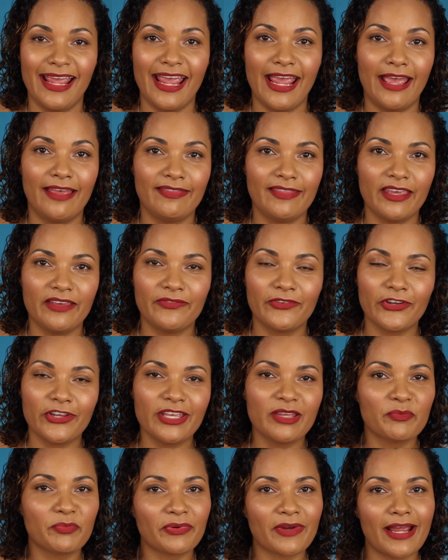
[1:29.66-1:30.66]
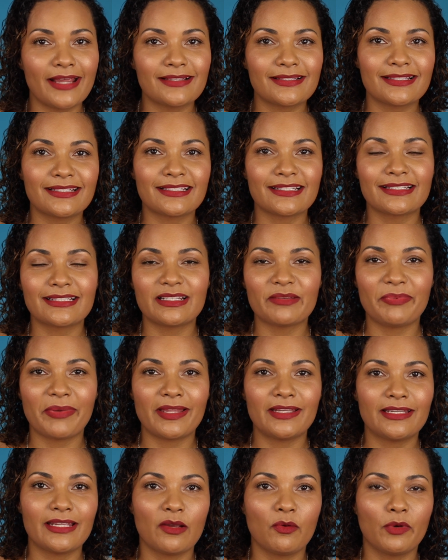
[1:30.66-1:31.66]
and they vary in price just
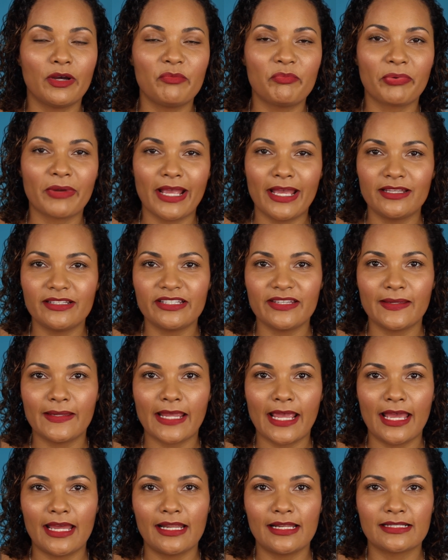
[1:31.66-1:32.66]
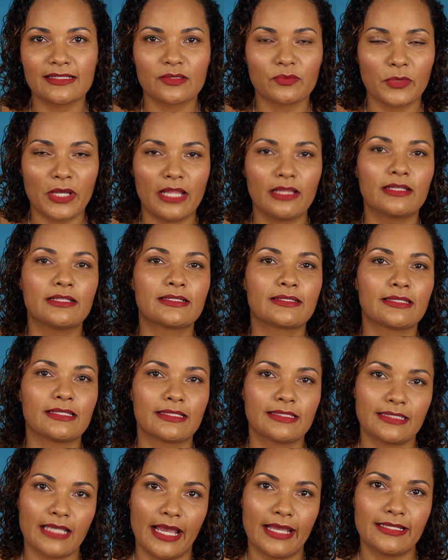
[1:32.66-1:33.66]
depending what brand you get as well as the
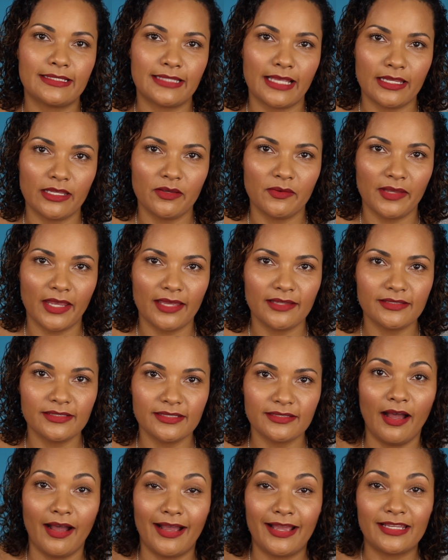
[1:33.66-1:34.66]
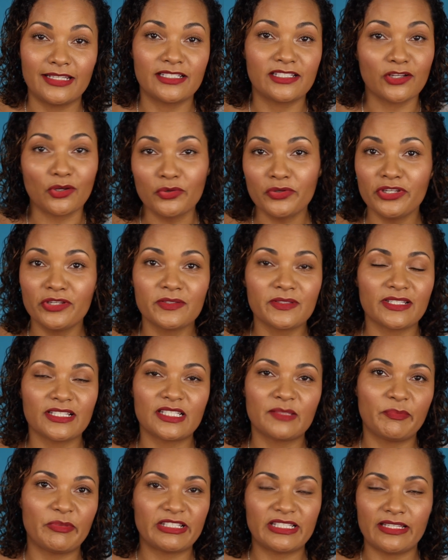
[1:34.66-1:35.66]
size that you get. I don't use a
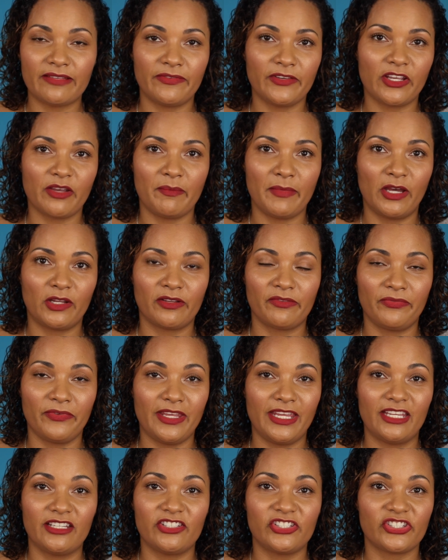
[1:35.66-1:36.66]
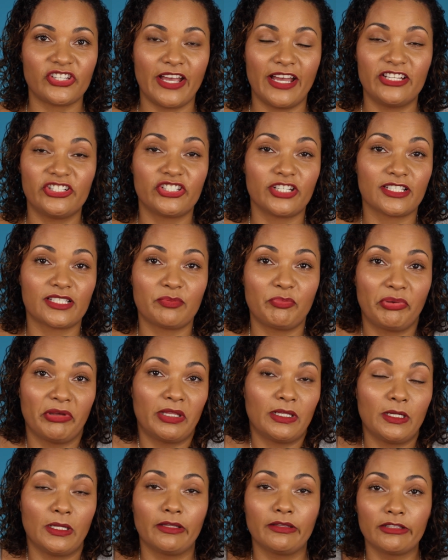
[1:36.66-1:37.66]
specific amount of each. I just
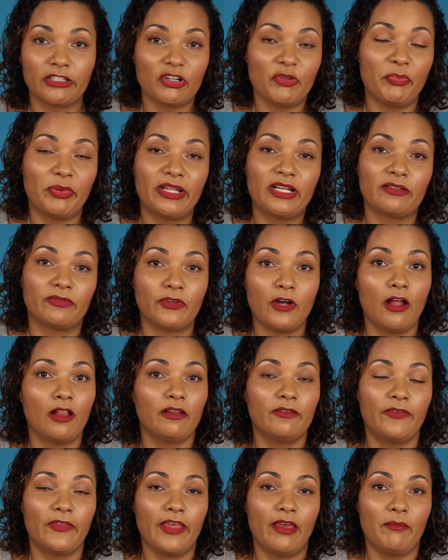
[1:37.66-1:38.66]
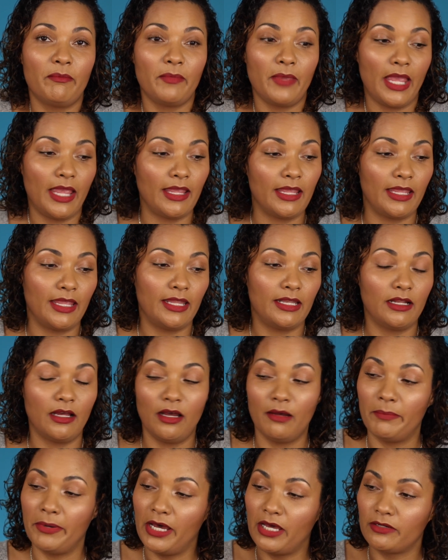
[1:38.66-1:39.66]
put a little bit of all of them in
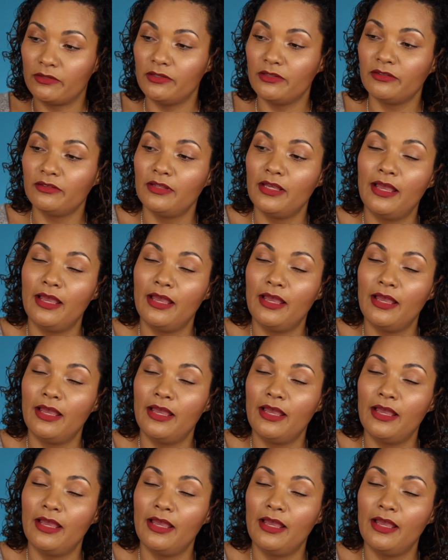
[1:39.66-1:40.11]
a bottle